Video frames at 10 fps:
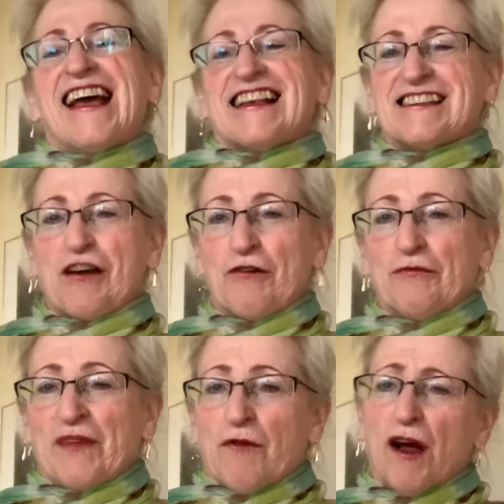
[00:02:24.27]
So
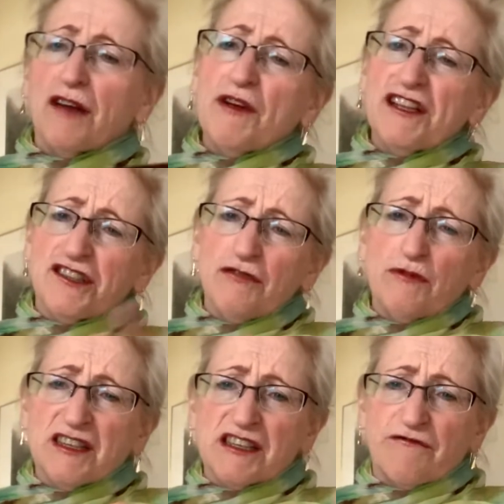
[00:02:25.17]
what can we do
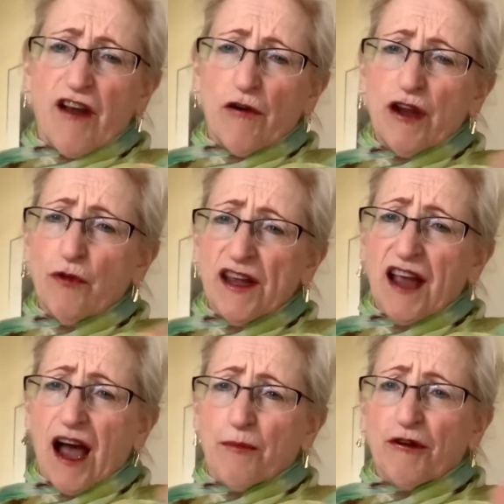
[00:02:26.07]
with this very weak
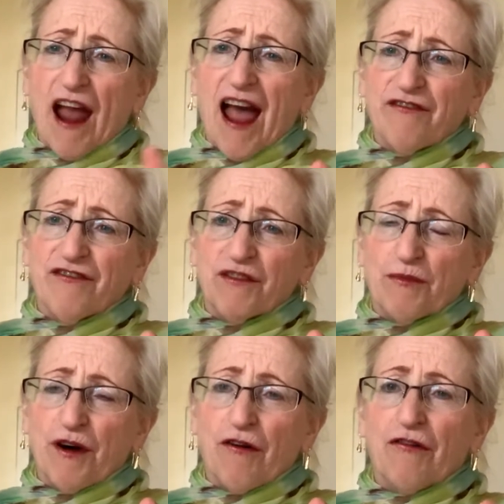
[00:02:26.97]
upper half of the
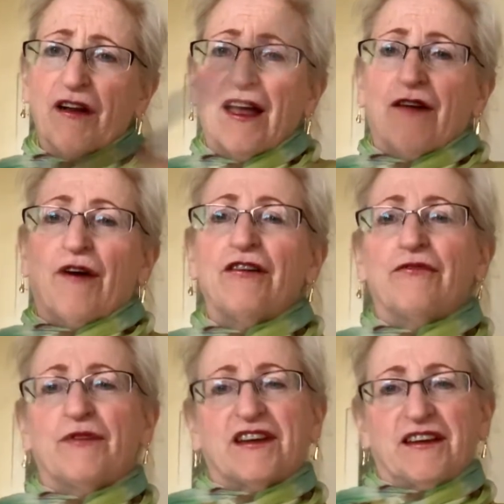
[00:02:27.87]
bow? Well,
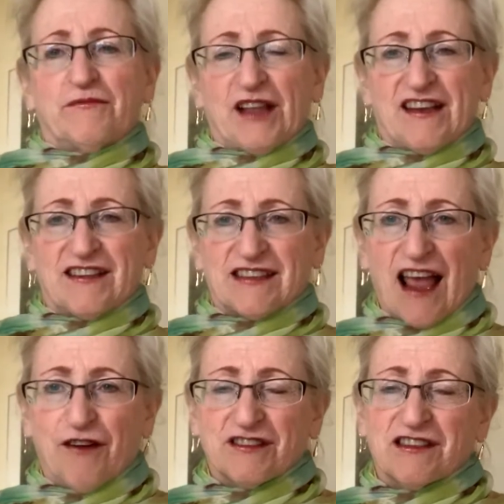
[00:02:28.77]
we can play
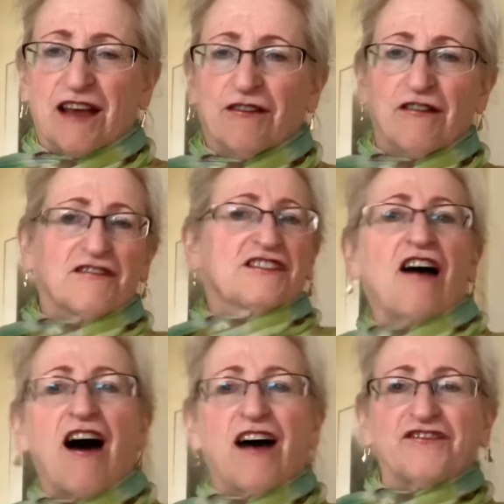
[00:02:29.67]
sounds that are
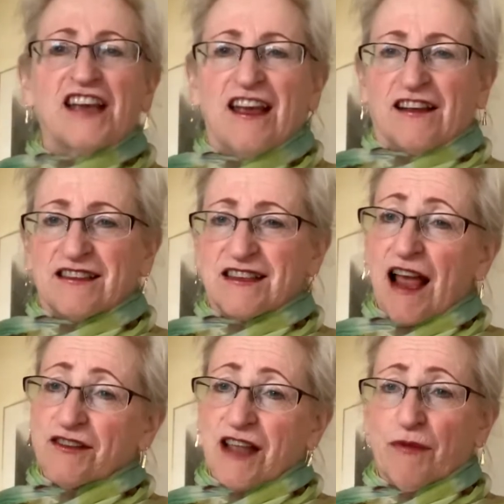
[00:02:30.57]
soft and
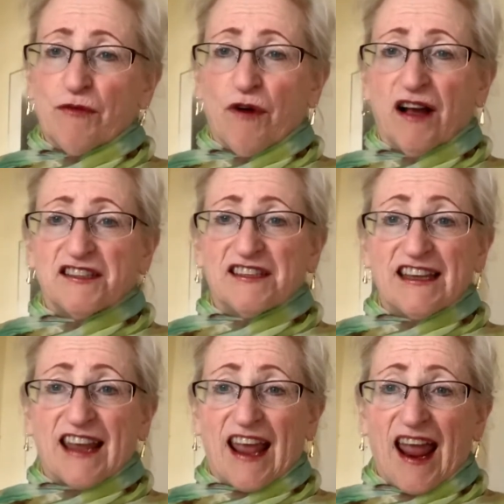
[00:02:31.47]
sounds that we want to
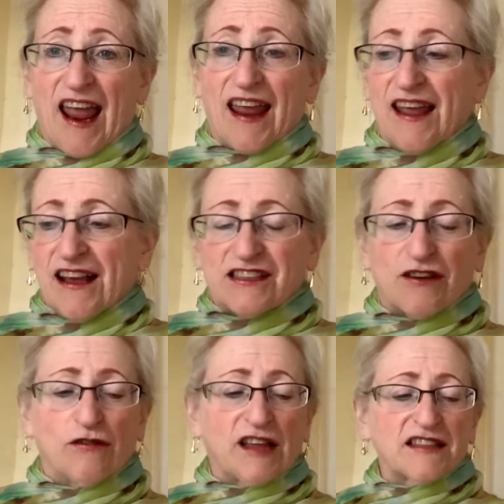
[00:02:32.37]
decay.
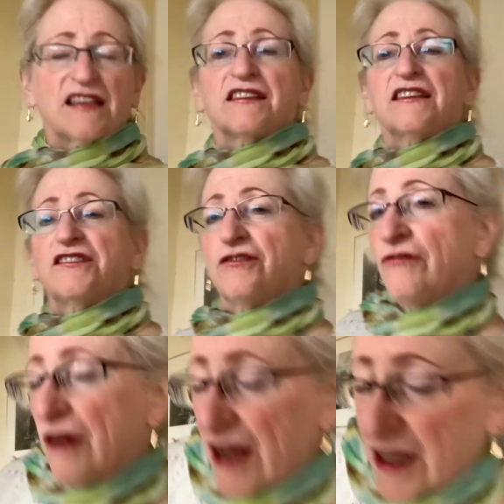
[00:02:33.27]
So let's listen
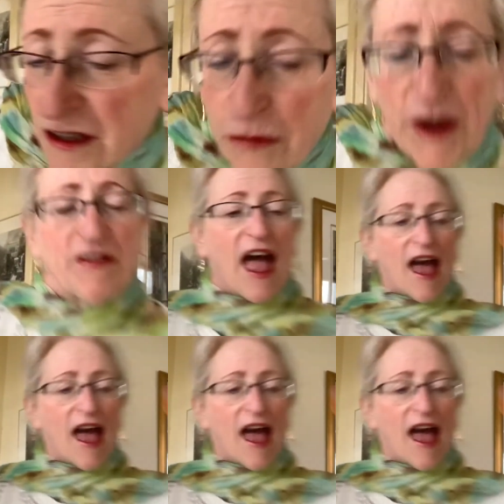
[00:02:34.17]
to a little bit of that.